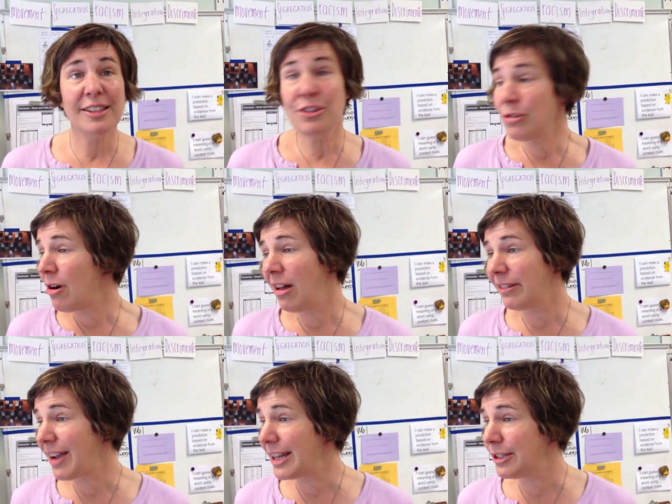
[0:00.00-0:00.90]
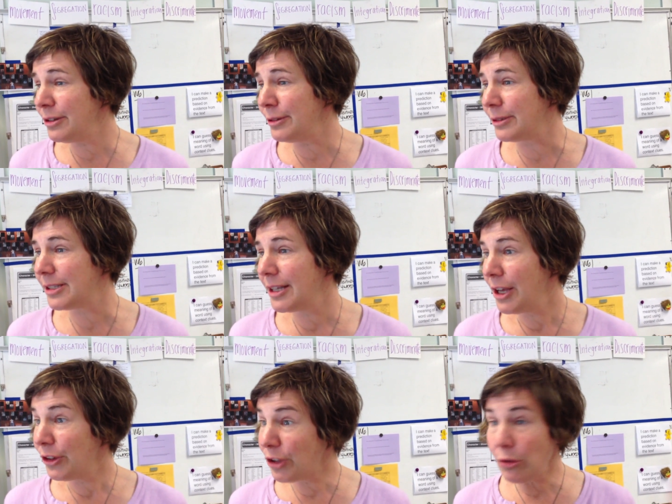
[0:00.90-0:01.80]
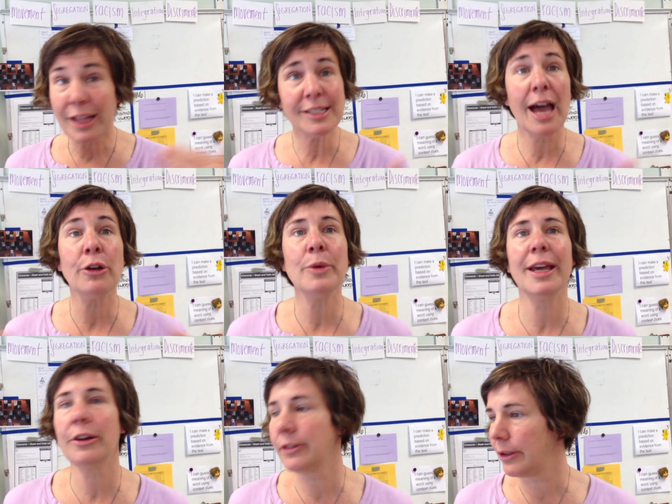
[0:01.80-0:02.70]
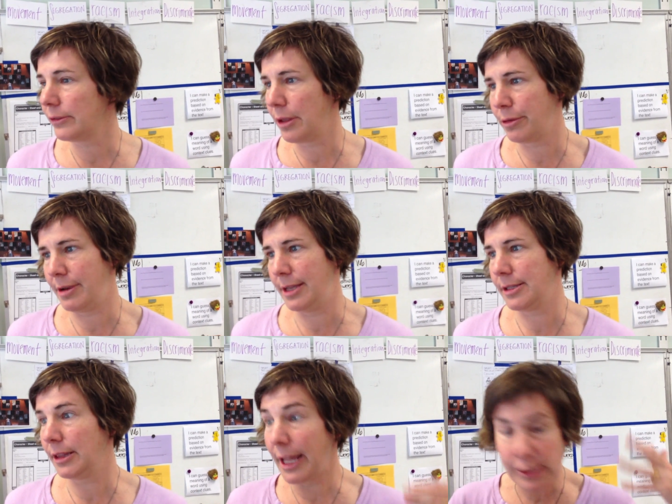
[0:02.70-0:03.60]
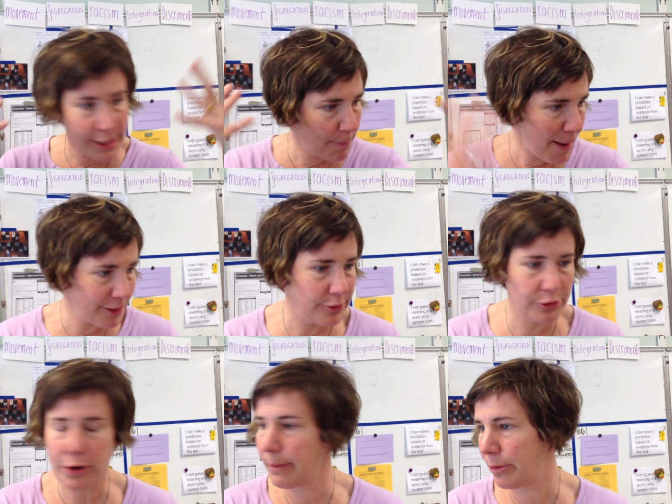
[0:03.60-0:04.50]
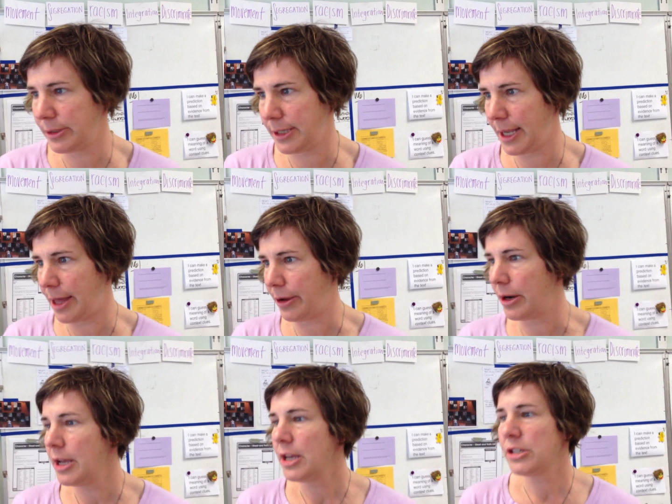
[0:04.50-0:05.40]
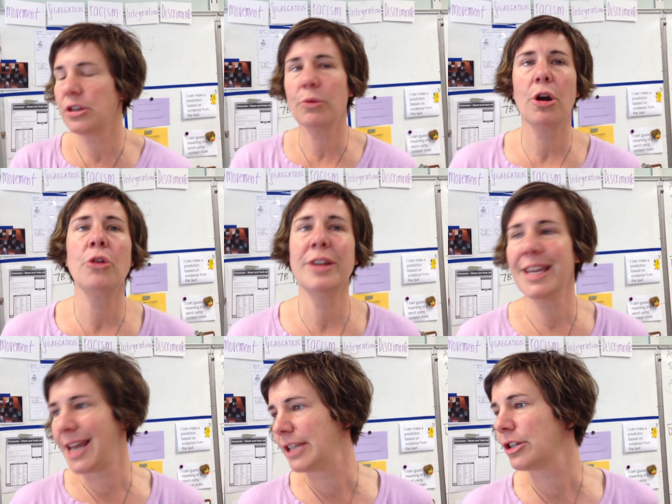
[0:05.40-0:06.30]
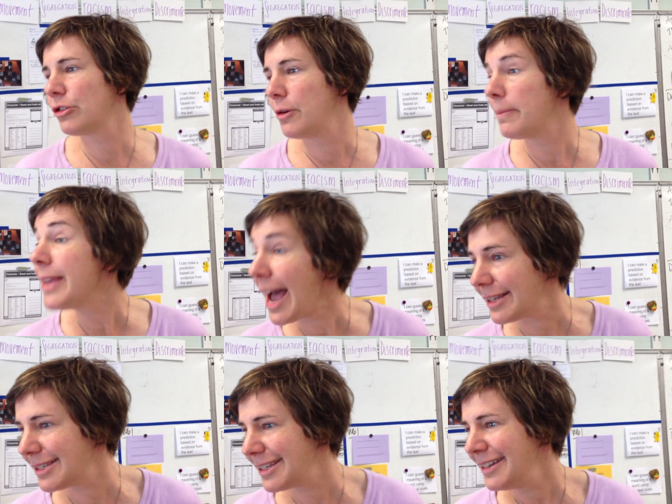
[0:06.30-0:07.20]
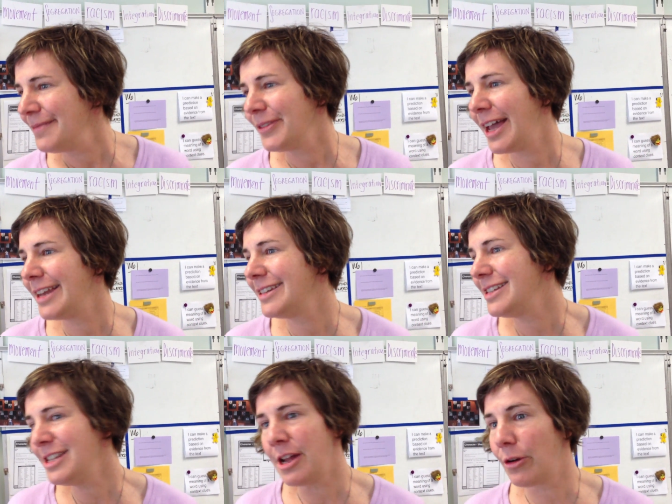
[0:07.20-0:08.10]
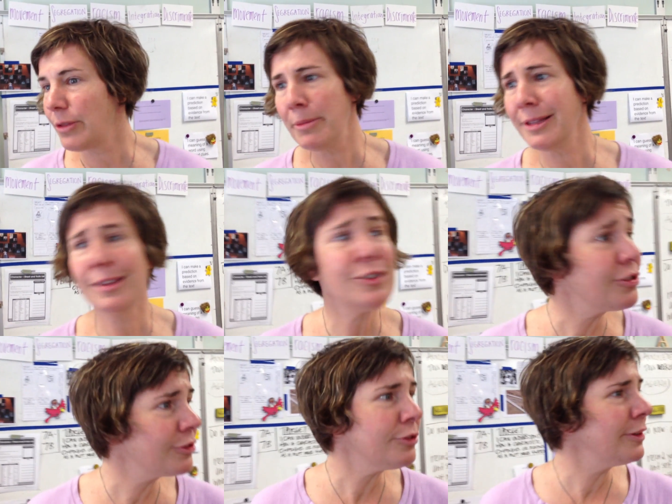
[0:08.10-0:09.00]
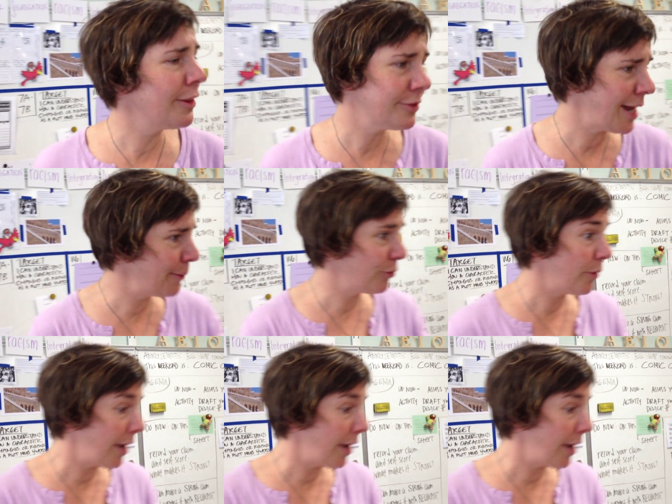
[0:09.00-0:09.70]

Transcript: you all got 2s. Right. So how do we get ourselves to 3s? Let's get back to the drawing board together. Right, so we're owning it as a group. Yes. And, certainly there are times where I